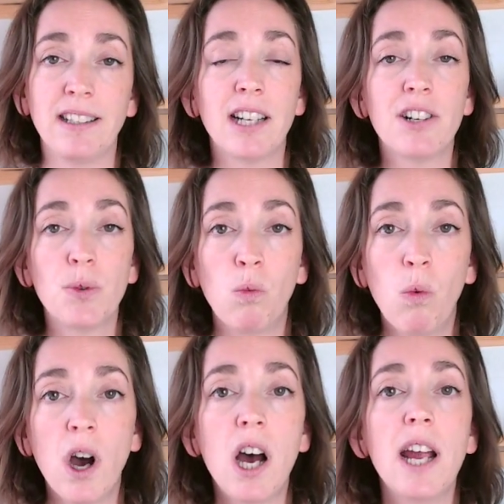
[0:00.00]
There is
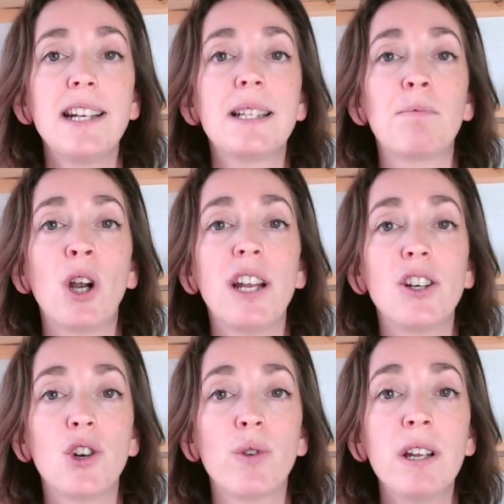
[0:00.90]
widespread
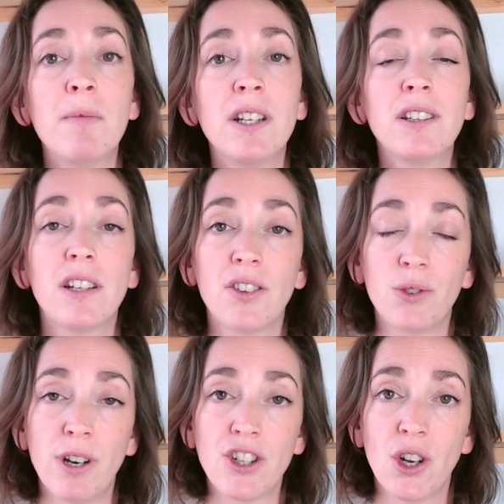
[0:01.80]
agreement that a
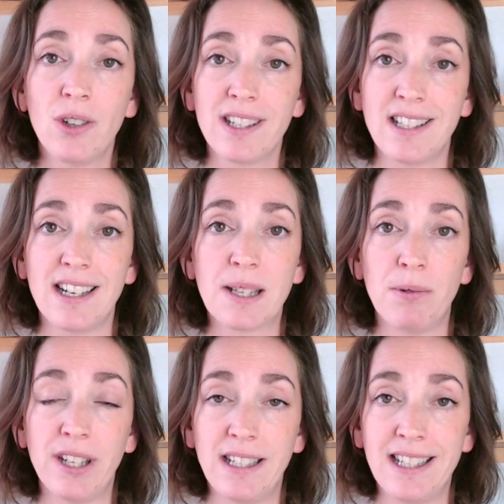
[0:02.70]
threshold is
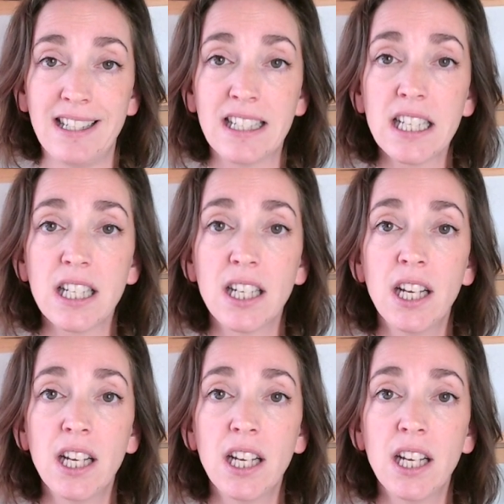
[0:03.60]
desperately needed.